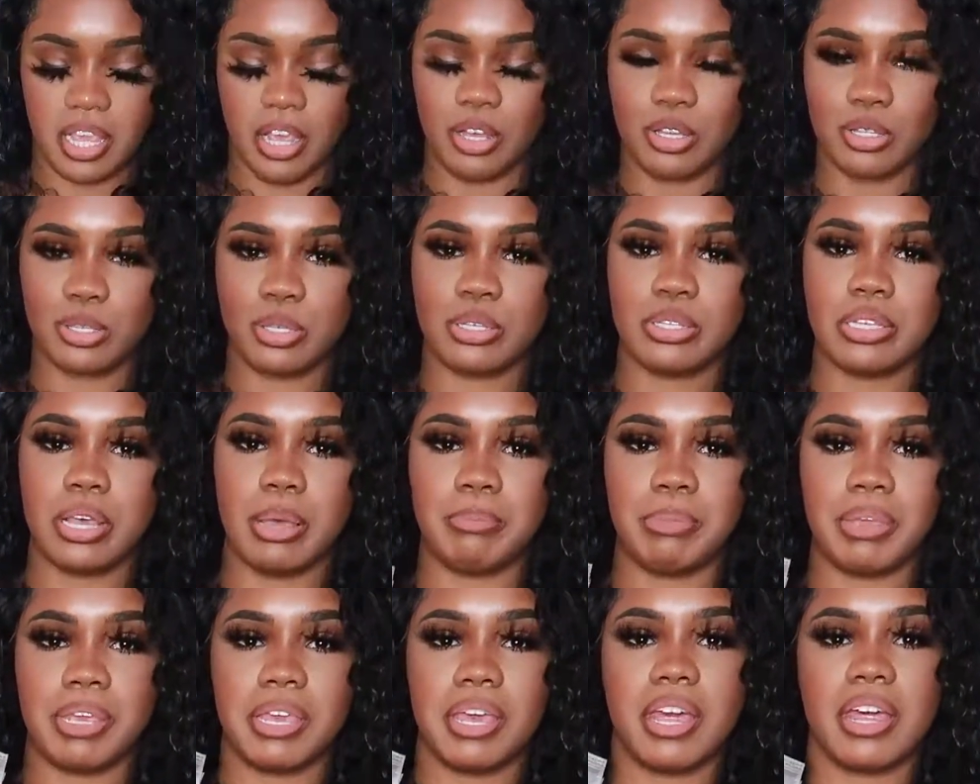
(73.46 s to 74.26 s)
also
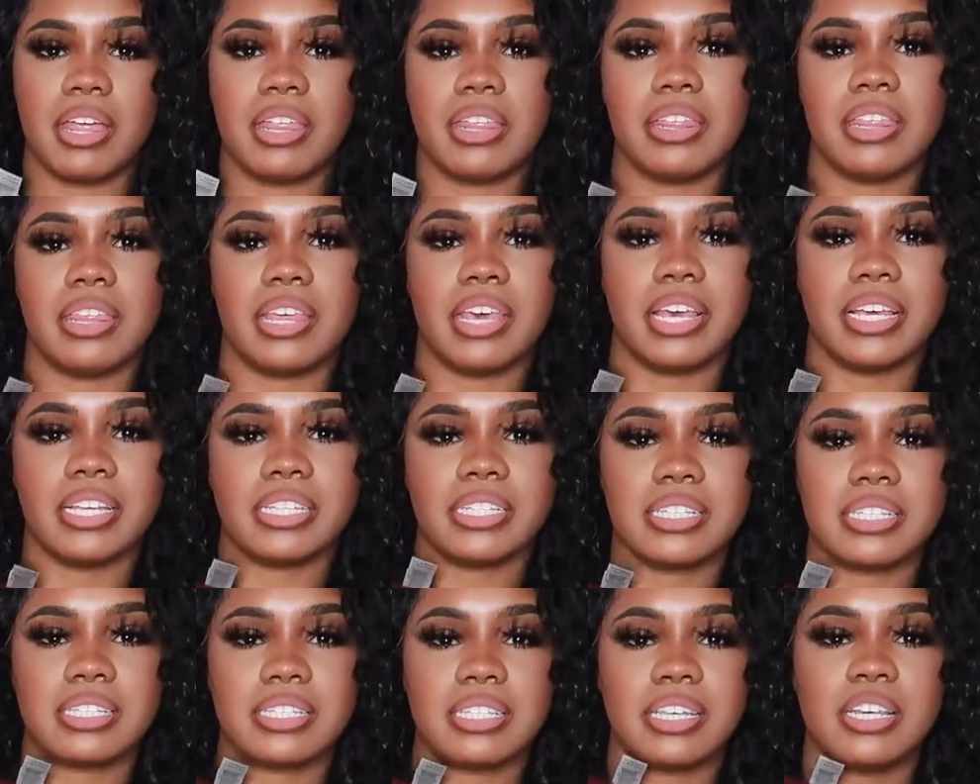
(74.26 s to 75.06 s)
sent me this
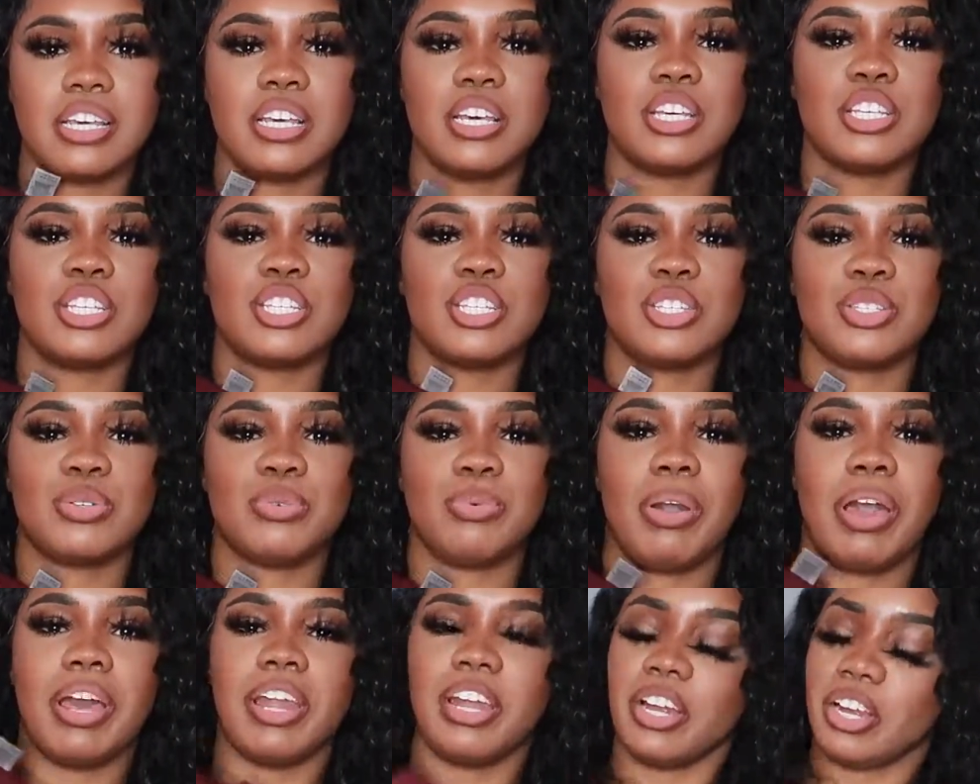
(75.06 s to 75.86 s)

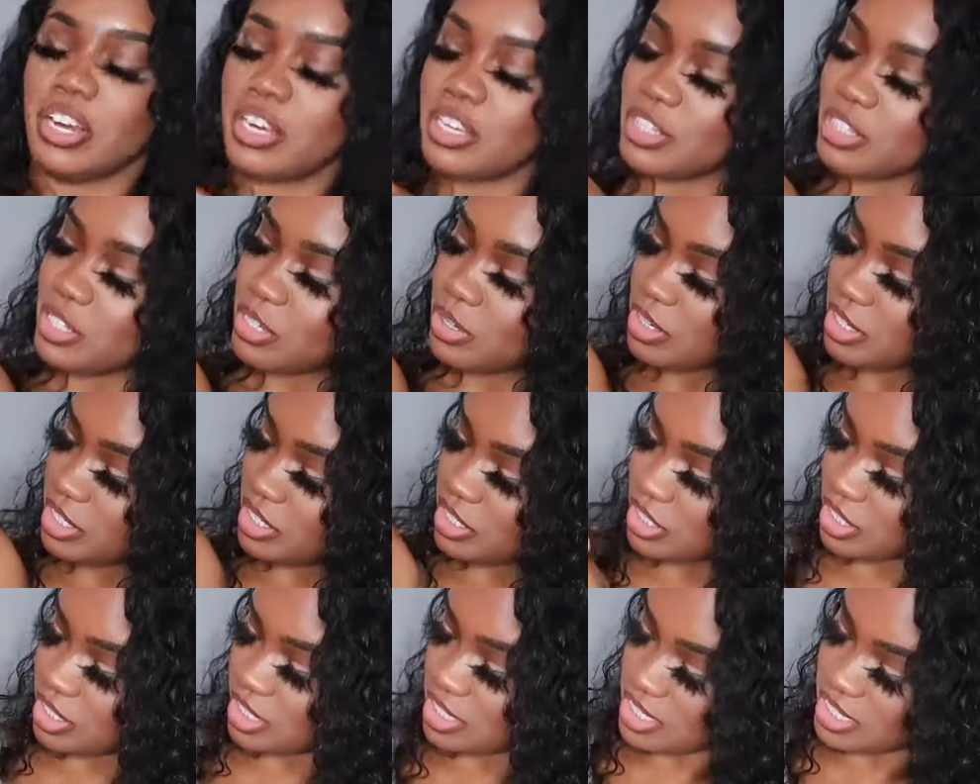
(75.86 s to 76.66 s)
sweater, so
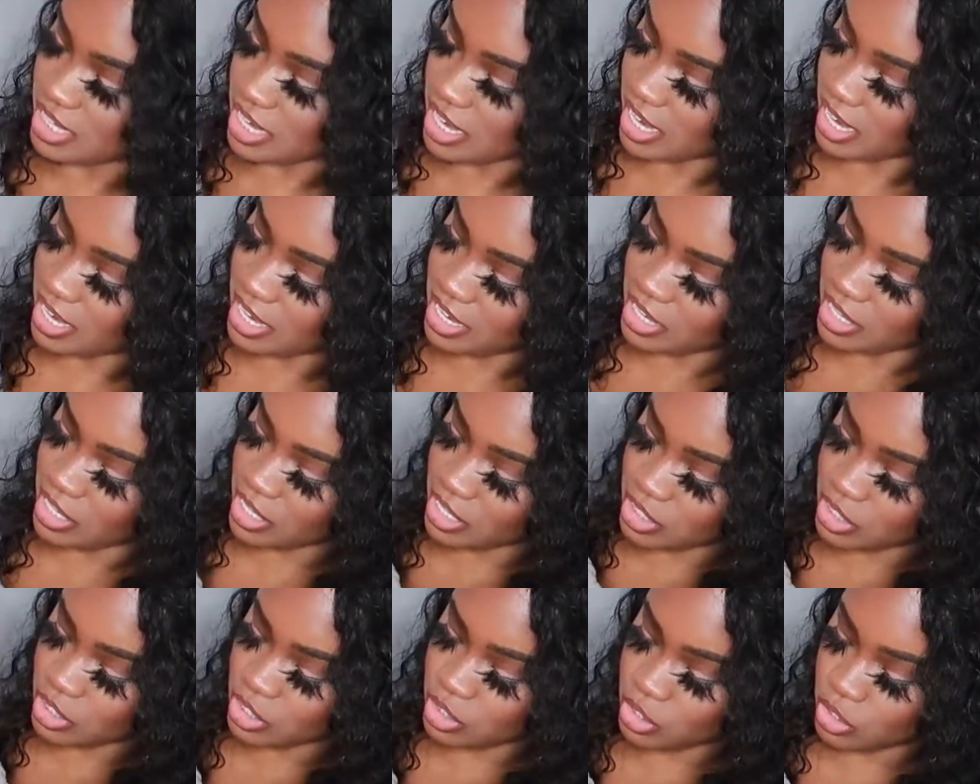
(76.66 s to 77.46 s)
it's just a
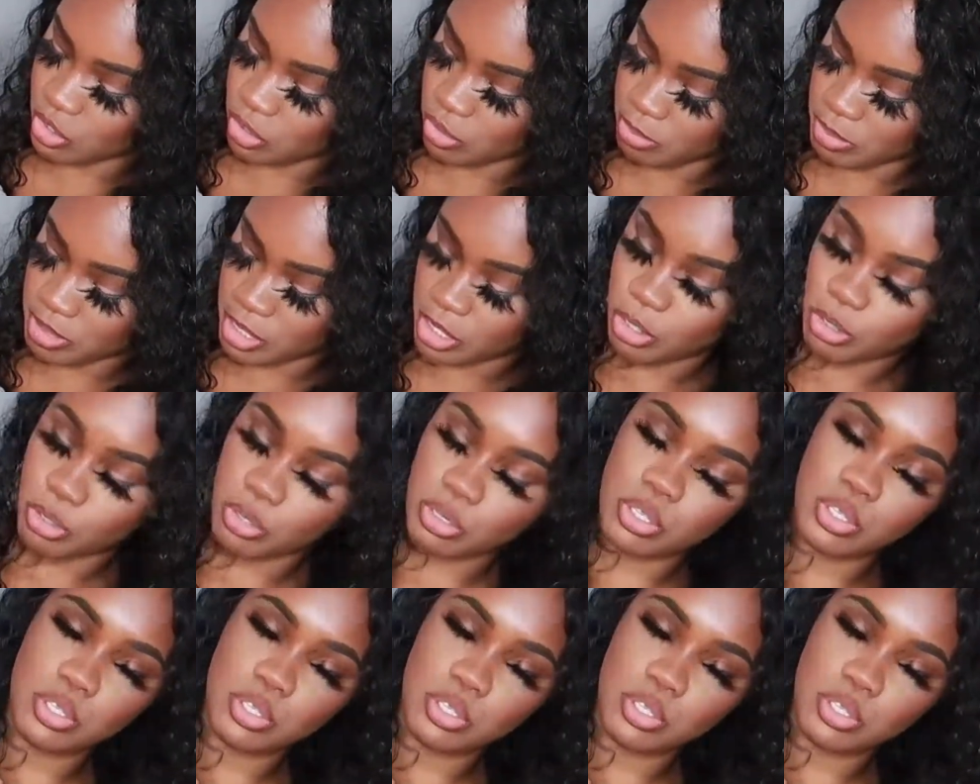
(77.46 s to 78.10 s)
Scooby-Doo